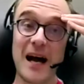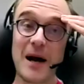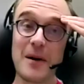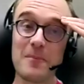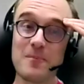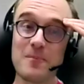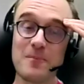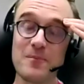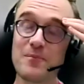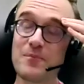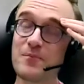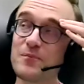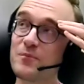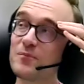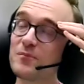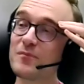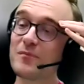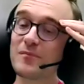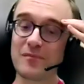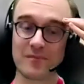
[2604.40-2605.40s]

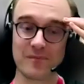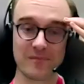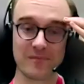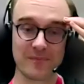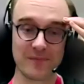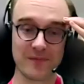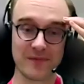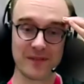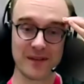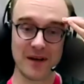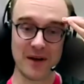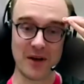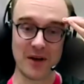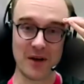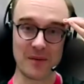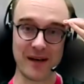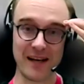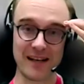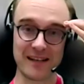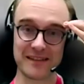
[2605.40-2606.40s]
I
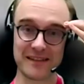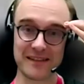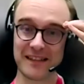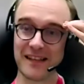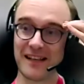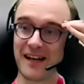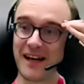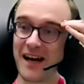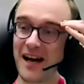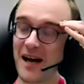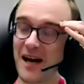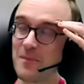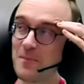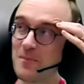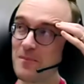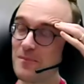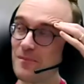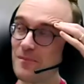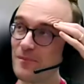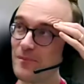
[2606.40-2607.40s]
lower my hand.
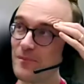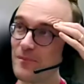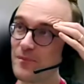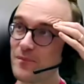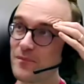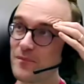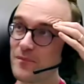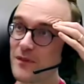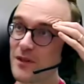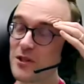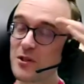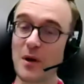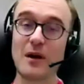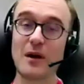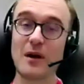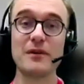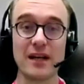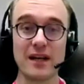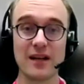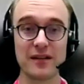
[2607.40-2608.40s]

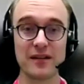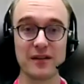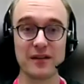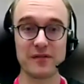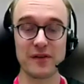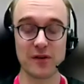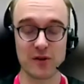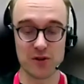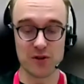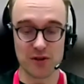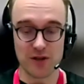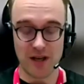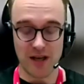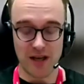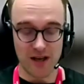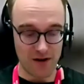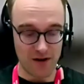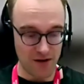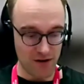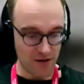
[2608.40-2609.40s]
So I really like the focus
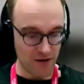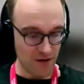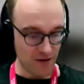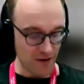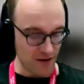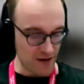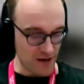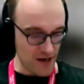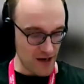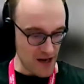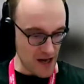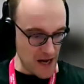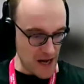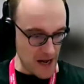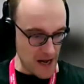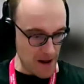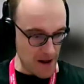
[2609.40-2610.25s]
here on